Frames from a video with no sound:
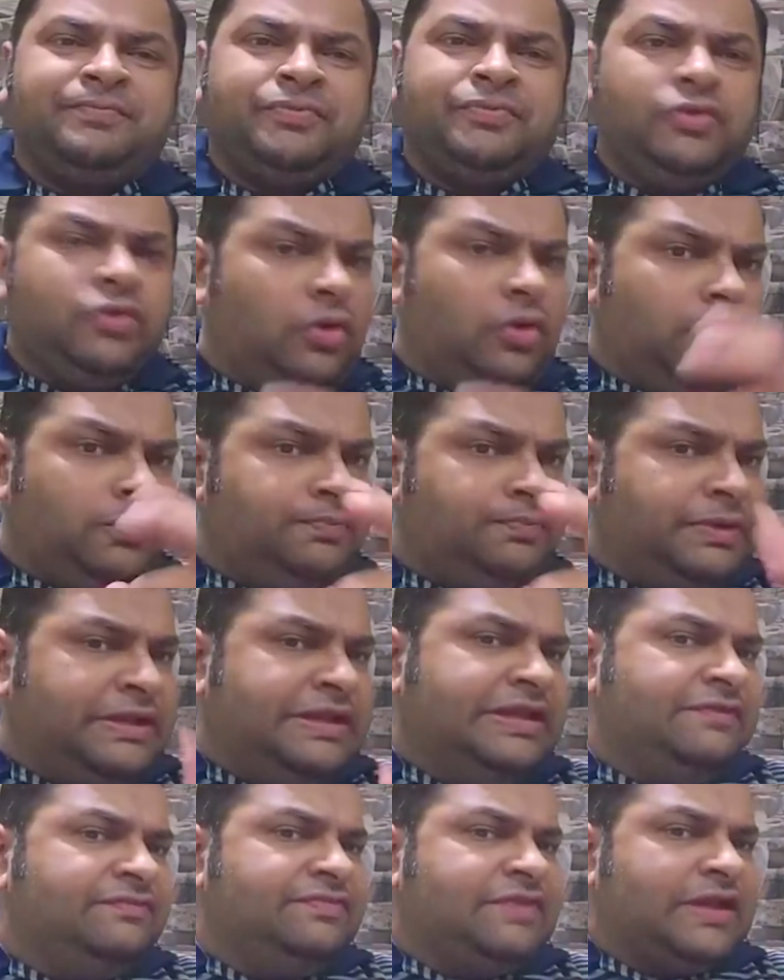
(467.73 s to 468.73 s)
You got to
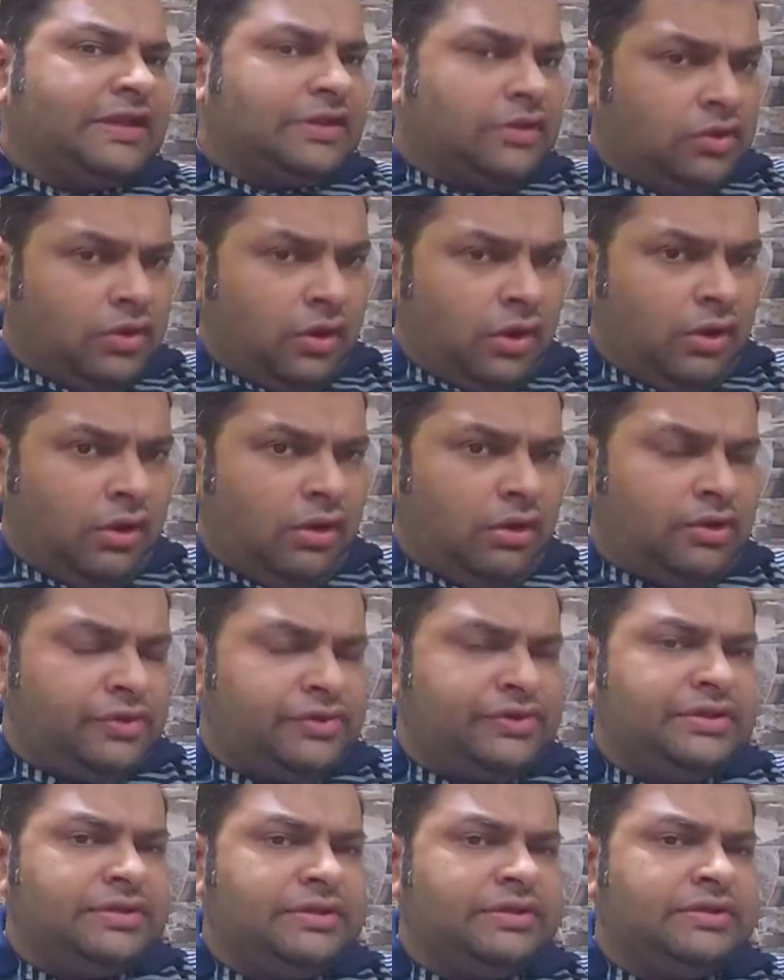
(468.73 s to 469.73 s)
believe that
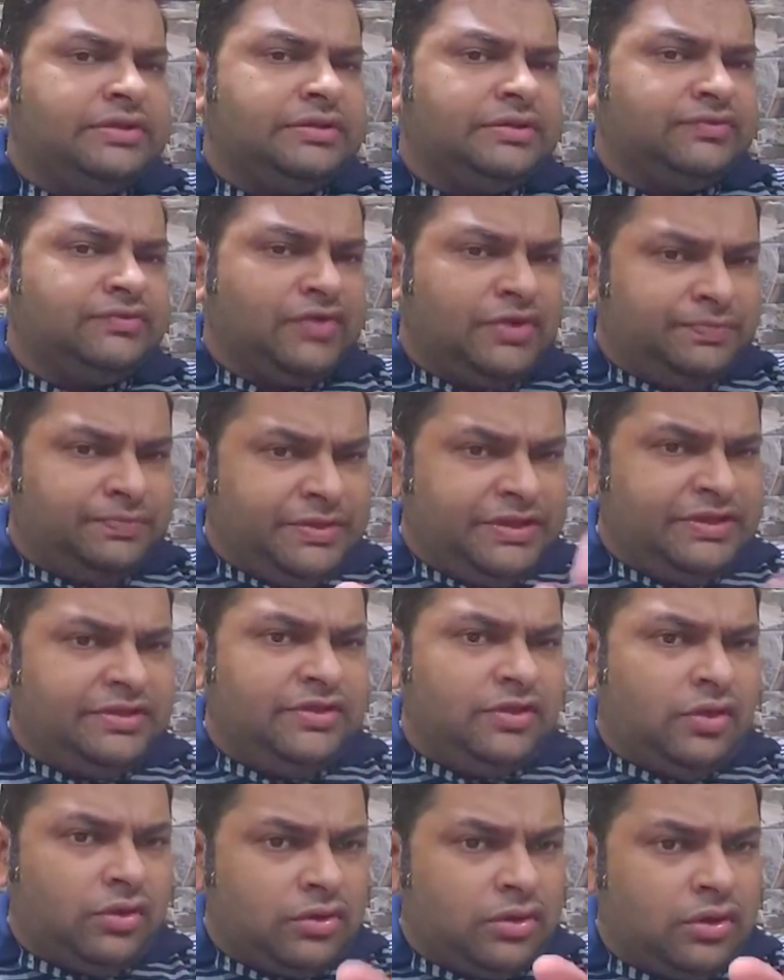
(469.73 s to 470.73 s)
God will be
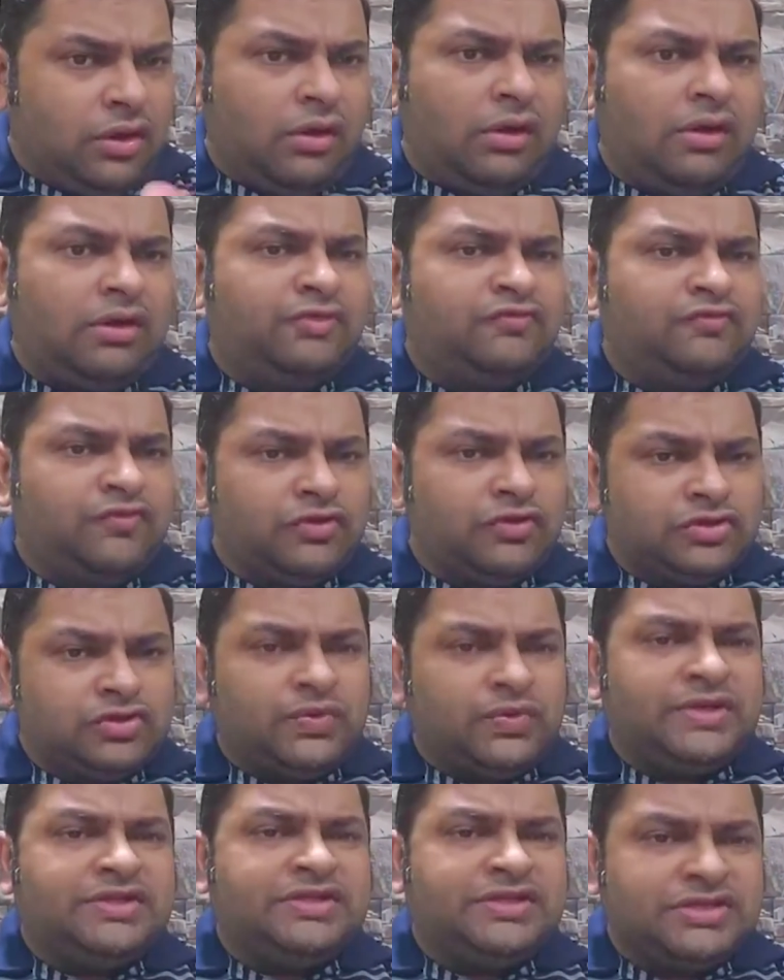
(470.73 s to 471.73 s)
your God for
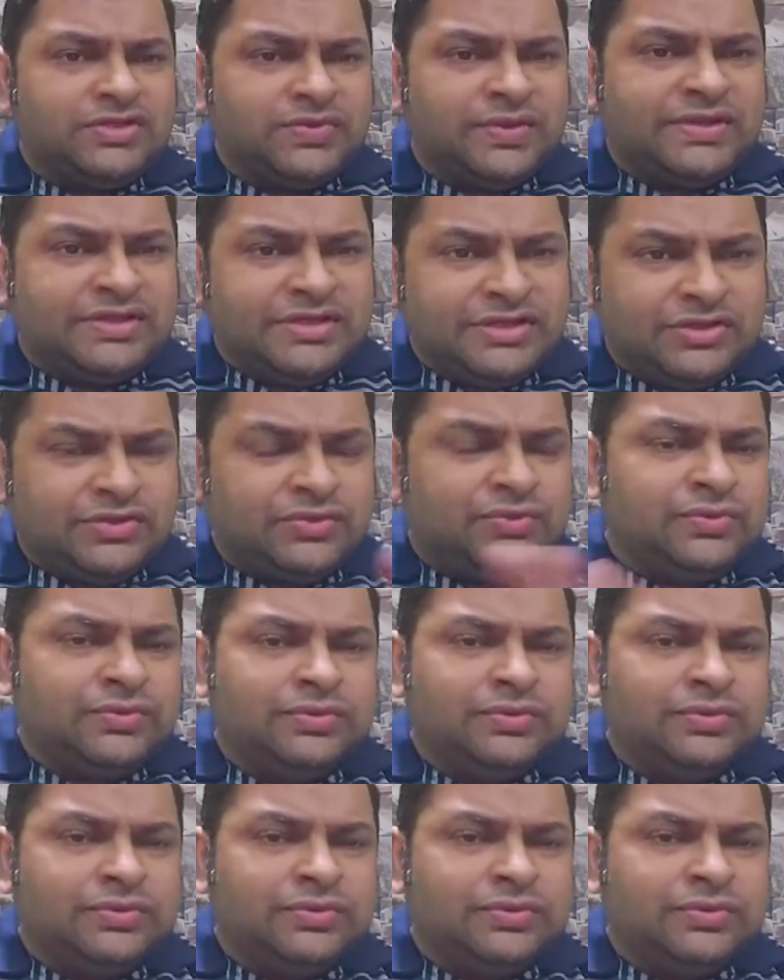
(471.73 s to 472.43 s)
twenty twenty-two.